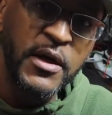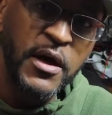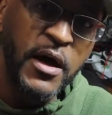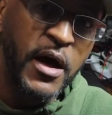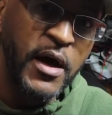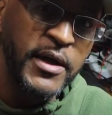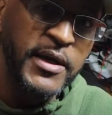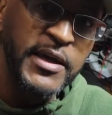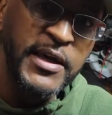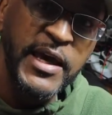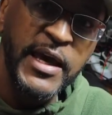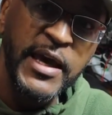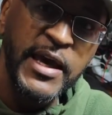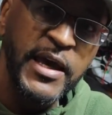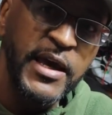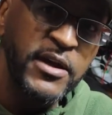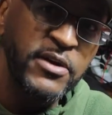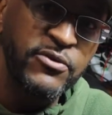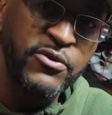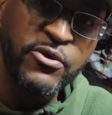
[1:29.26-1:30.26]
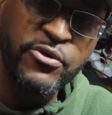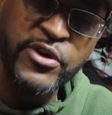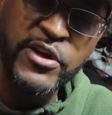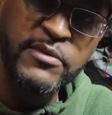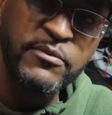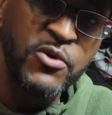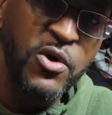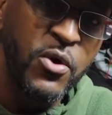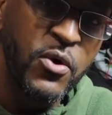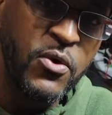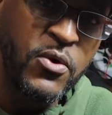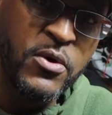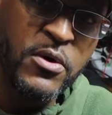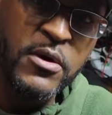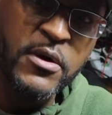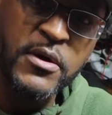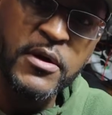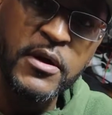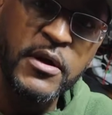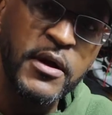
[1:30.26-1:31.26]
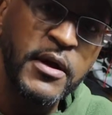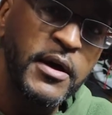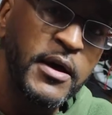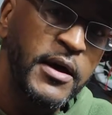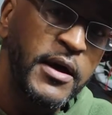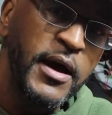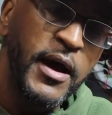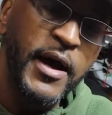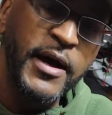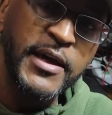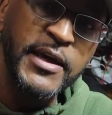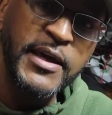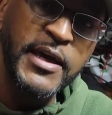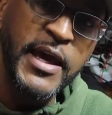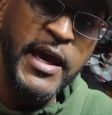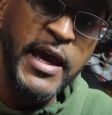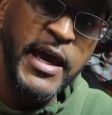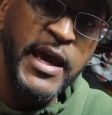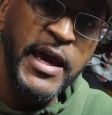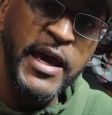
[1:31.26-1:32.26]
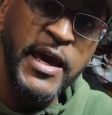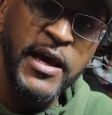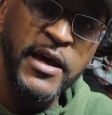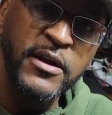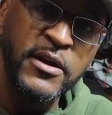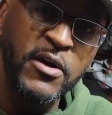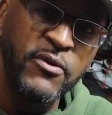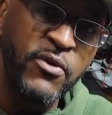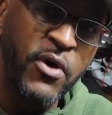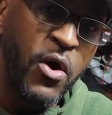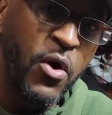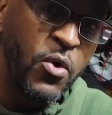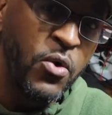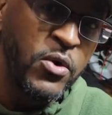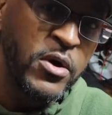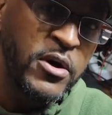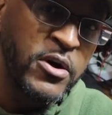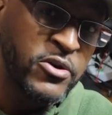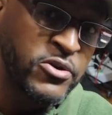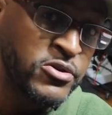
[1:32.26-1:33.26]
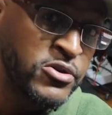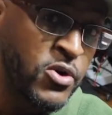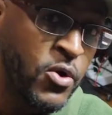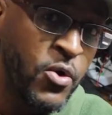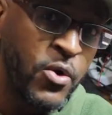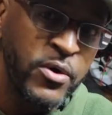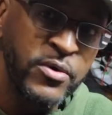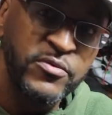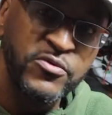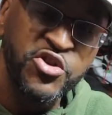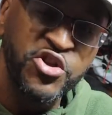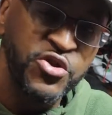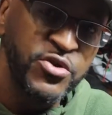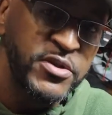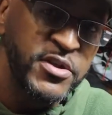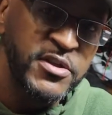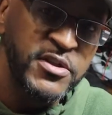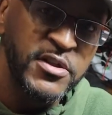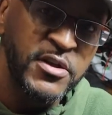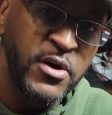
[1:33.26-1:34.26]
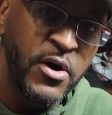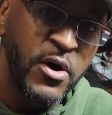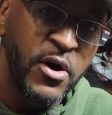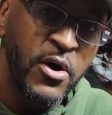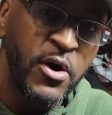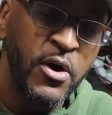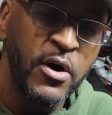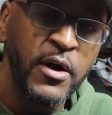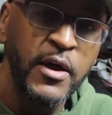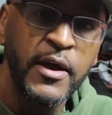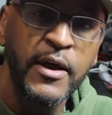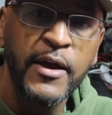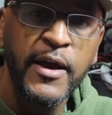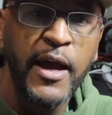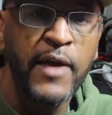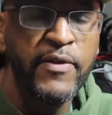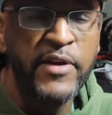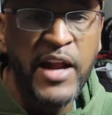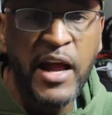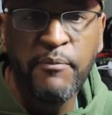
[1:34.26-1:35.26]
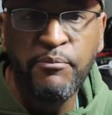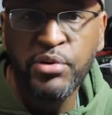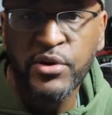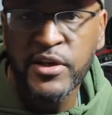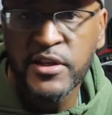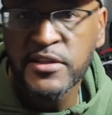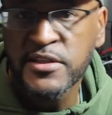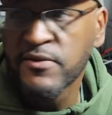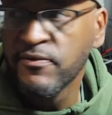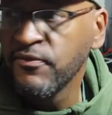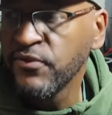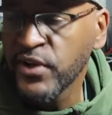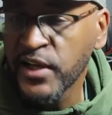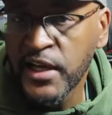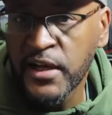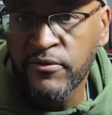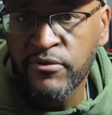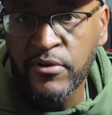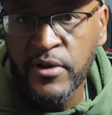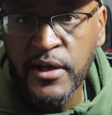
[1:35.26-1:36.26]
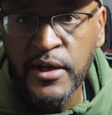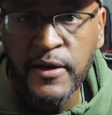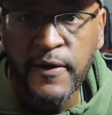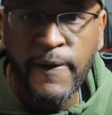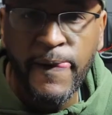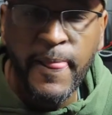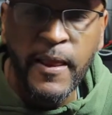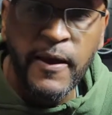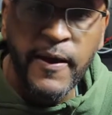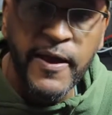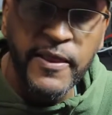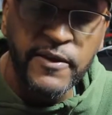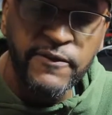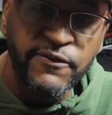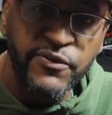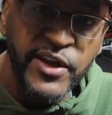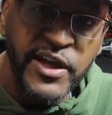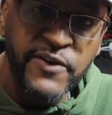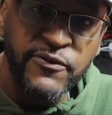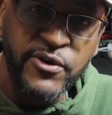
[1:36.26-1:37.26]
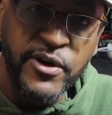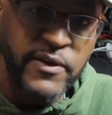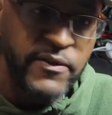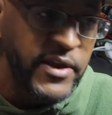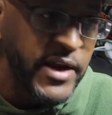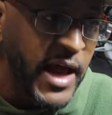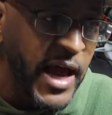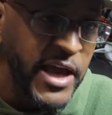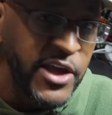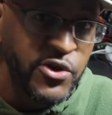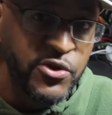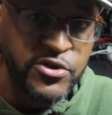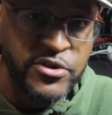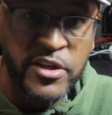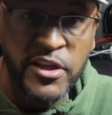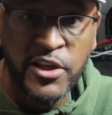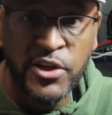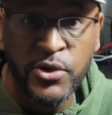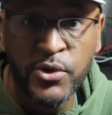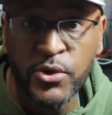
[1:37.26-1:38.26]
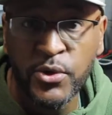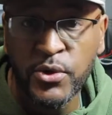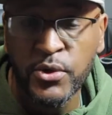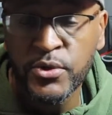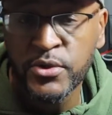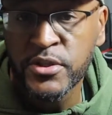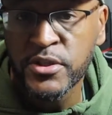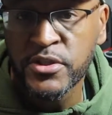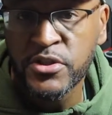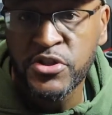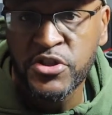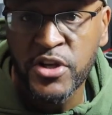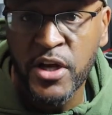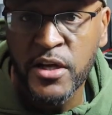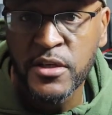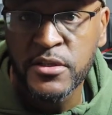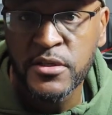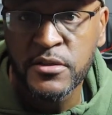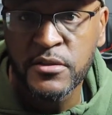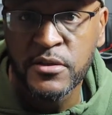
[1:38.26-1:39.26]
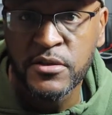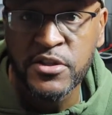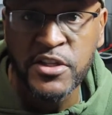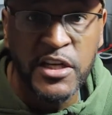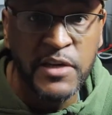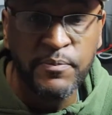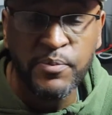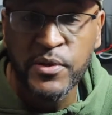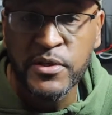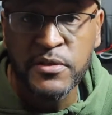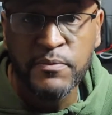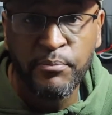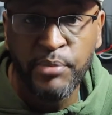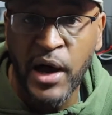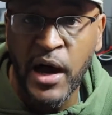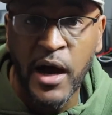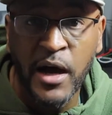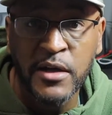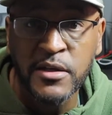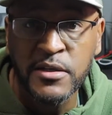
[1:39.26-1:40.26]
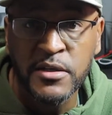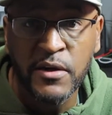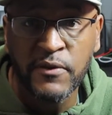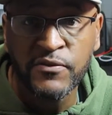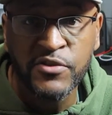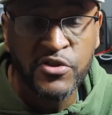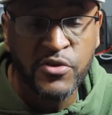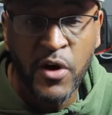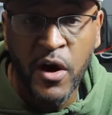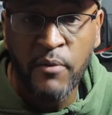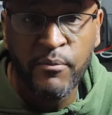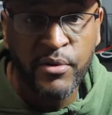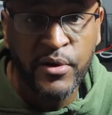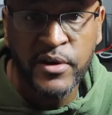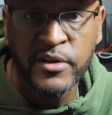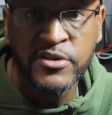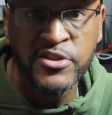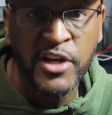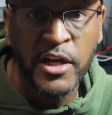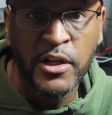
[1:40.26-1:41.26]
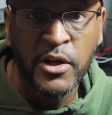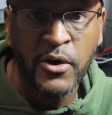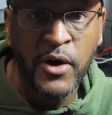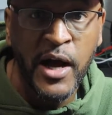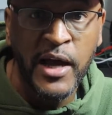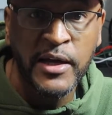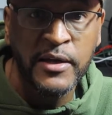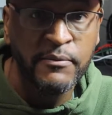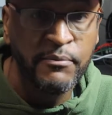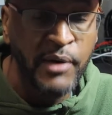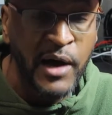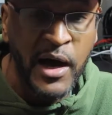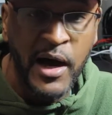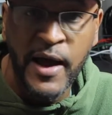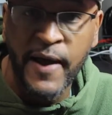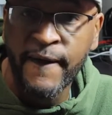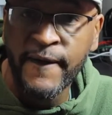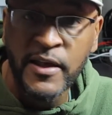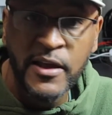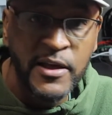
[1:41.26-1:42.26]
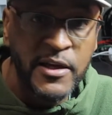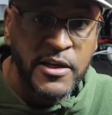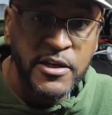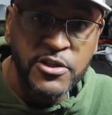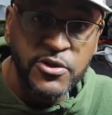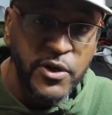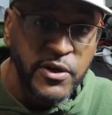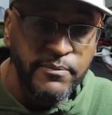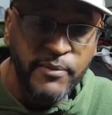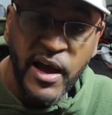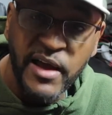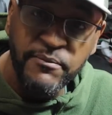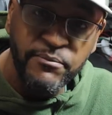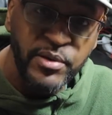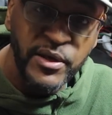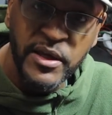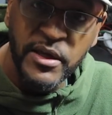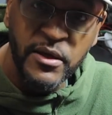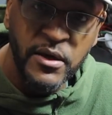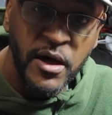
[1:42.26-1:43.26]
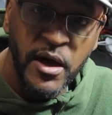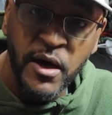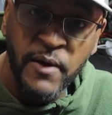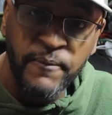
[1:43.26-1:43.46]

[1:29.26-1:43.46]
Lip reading: a can of cream corn, a can of whole kernel corn, juices and all, and then I put in some flavoring. And the flavoring that I usually use is just the cheapest box of strawberry Jello I can buy. So it might be